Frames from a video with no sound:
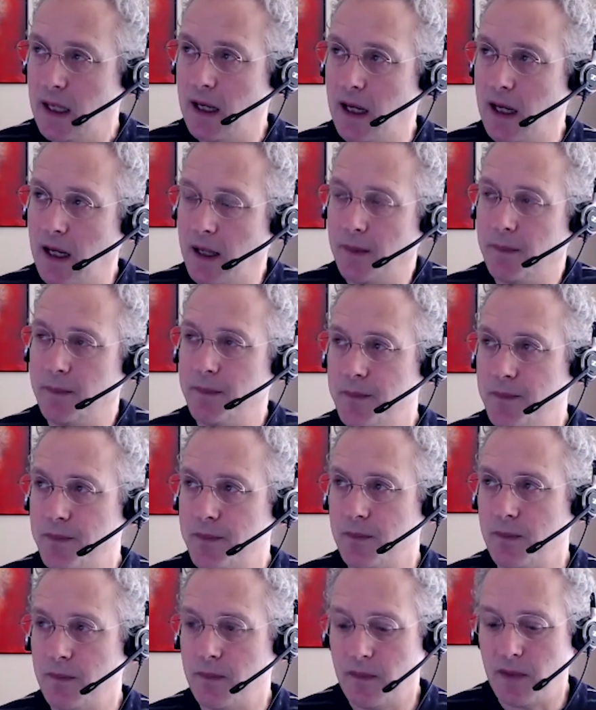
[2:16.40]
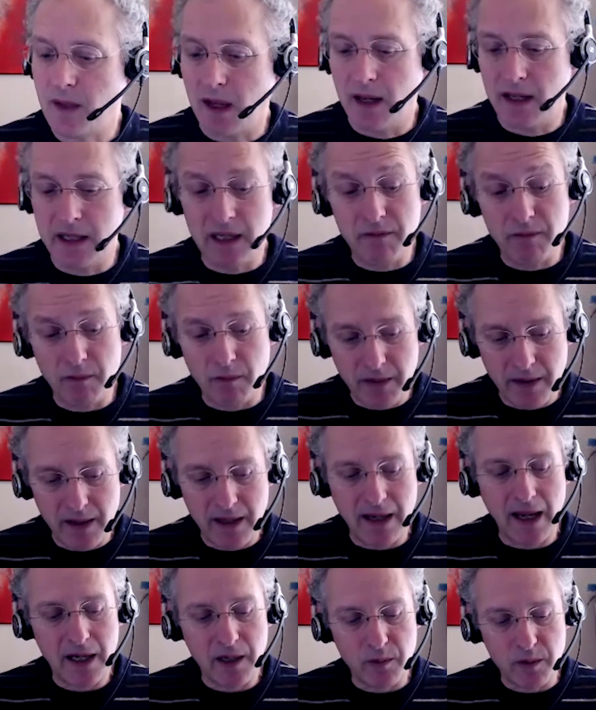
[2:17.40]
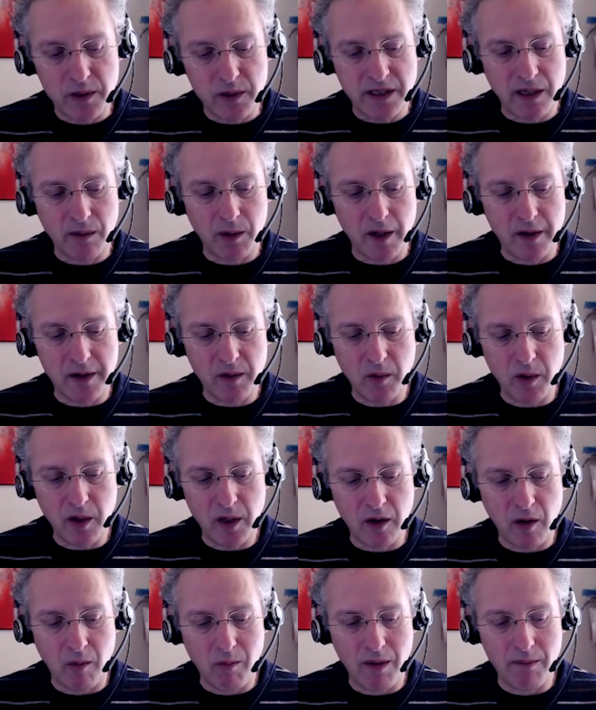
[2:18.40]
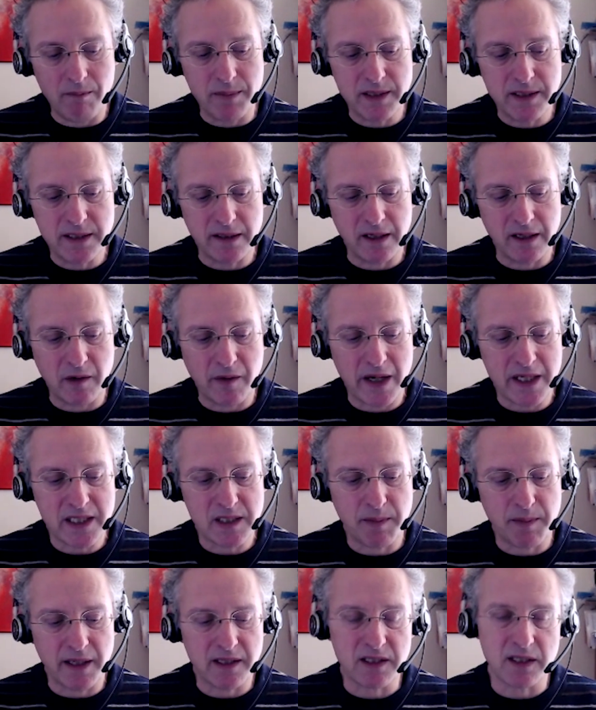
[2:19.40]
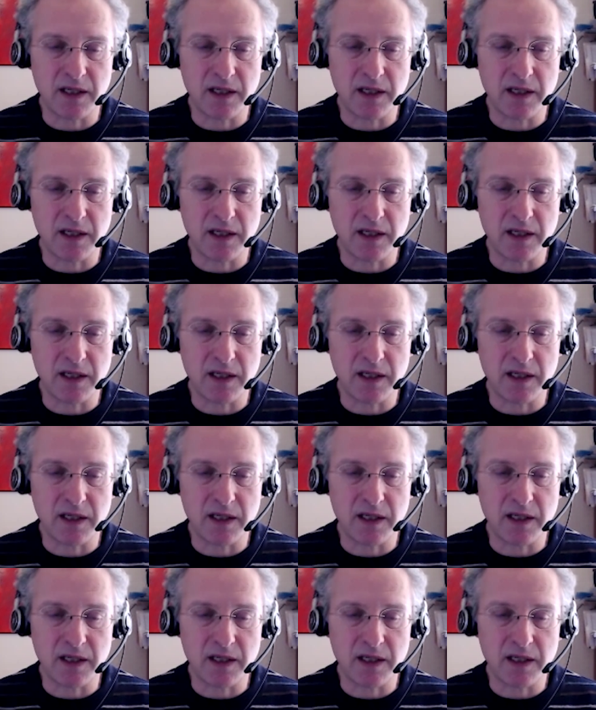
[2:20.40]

Um, And even within language, they will only work on one particular aspect.